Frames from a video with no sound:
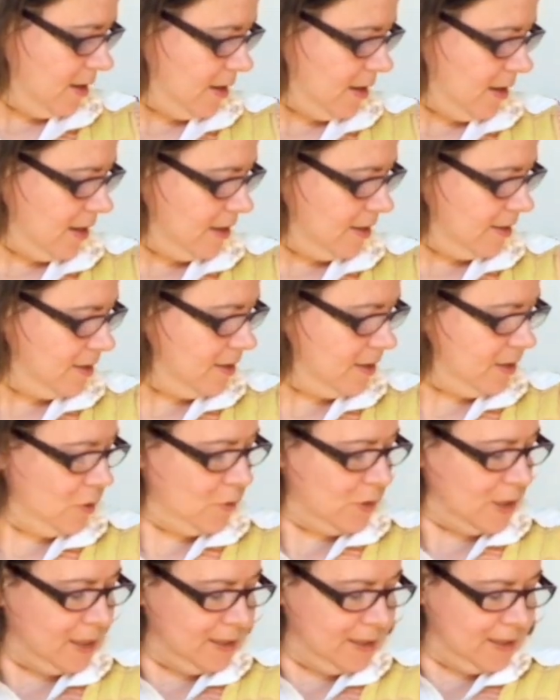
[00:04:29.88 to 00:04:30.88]
And
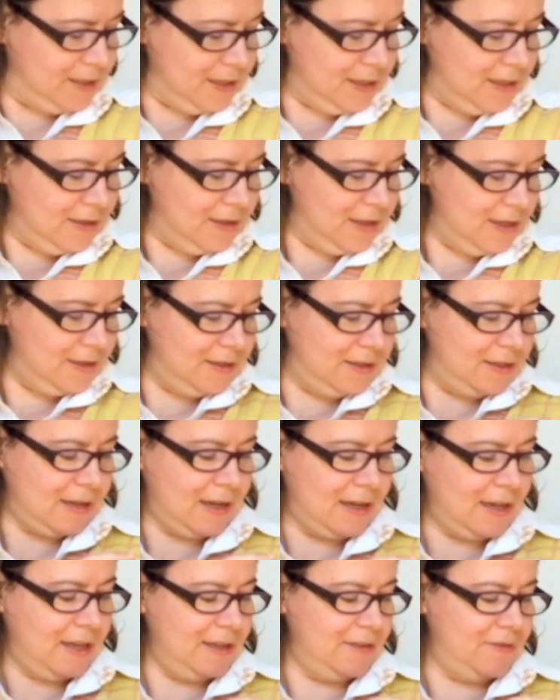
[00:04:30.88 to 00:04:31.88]
you can see that
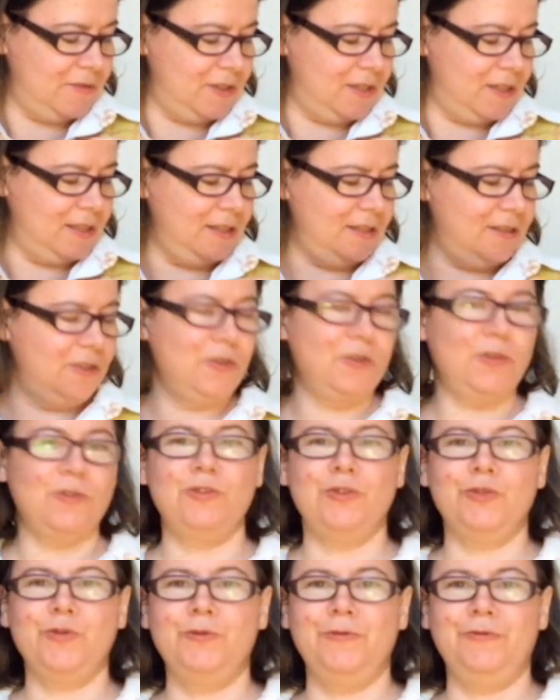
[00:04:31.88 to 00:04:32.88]
I had still
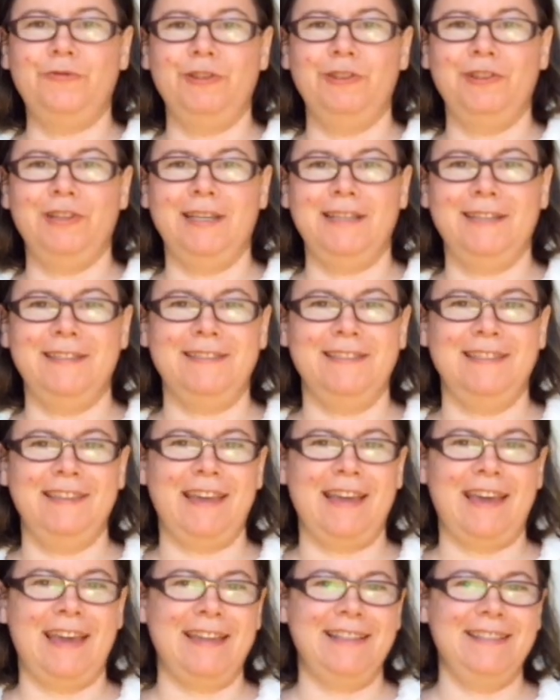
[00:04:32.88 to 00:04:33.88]
not woven in
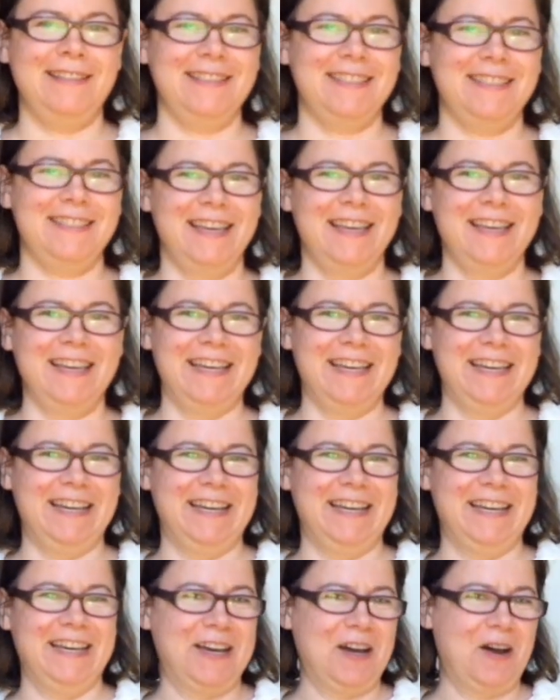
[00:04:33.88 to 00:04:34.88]
the ends,
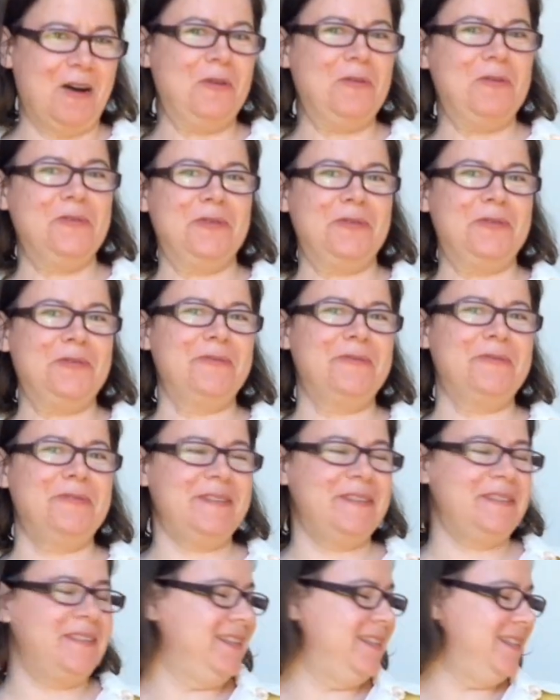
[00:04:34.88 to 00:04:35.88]
although
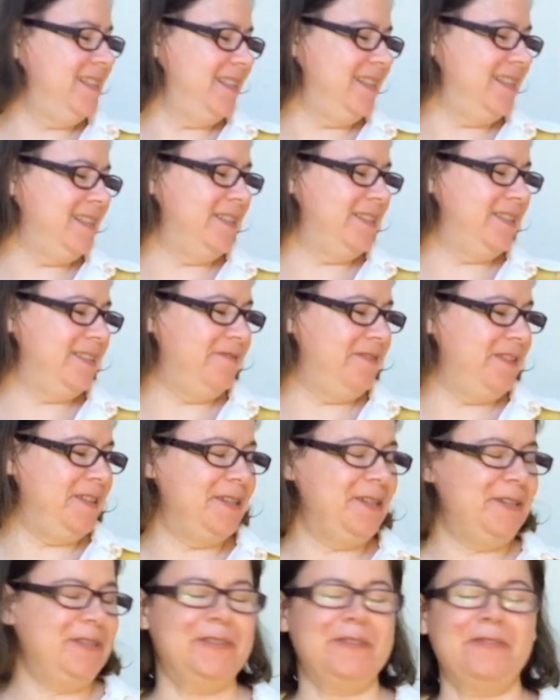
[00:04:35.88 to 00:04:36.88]
this is
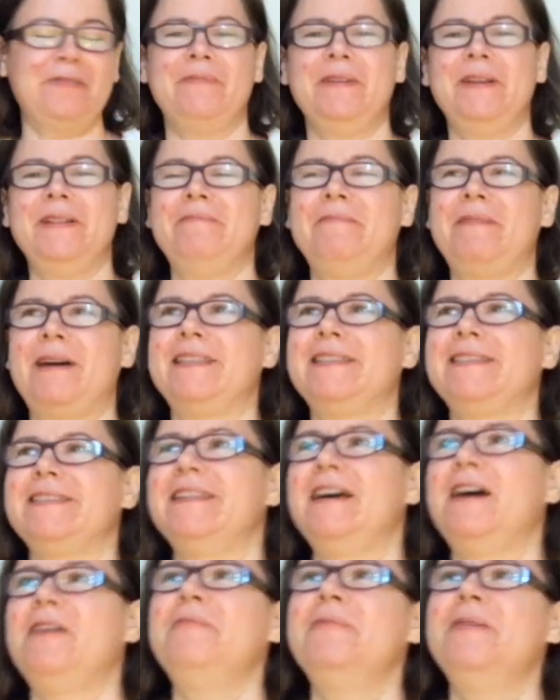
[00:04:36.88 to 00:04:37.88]
finished so many months
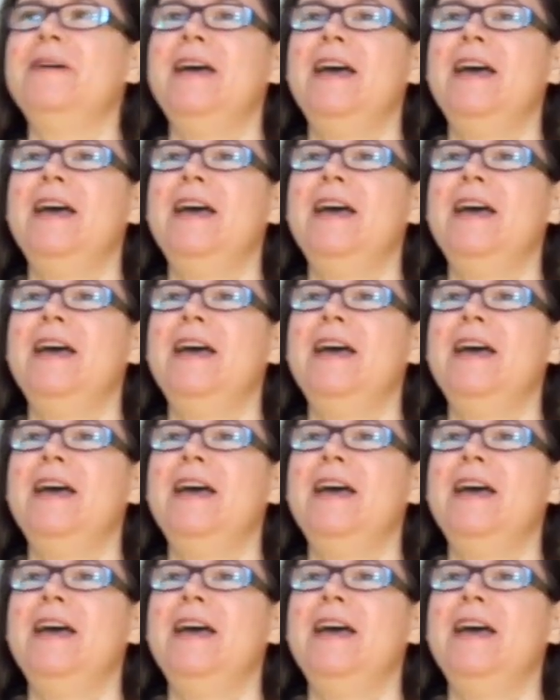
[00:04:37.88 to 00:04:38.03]
now.